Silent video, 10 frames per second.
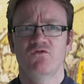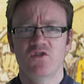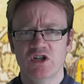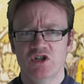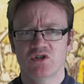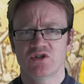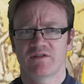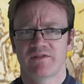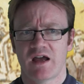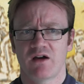visions
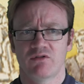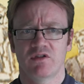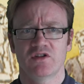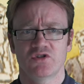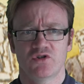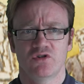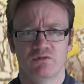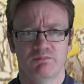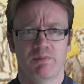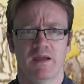of how things
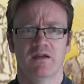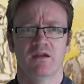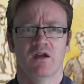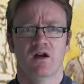could be.